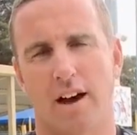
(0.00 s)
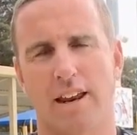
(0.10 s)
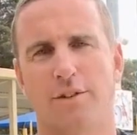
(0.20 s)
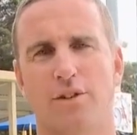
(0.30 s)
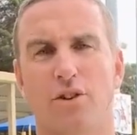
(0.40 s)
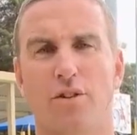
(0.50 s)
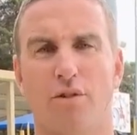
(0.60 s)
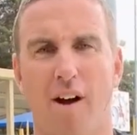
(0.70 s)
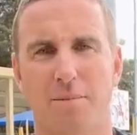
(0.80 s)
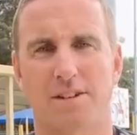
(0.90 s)
and even doing
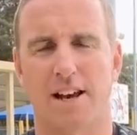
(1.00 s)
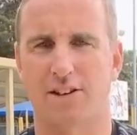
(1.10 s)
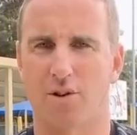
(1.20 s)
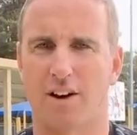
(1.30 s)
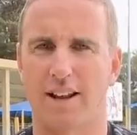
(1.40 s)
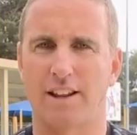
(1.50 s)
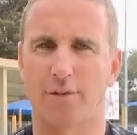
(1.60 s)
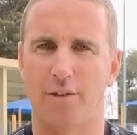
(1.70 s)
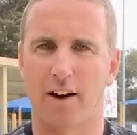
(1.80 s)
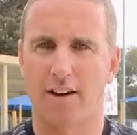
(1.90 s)
the ramp test to
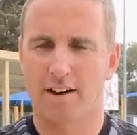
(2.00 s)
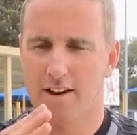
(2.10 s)
identify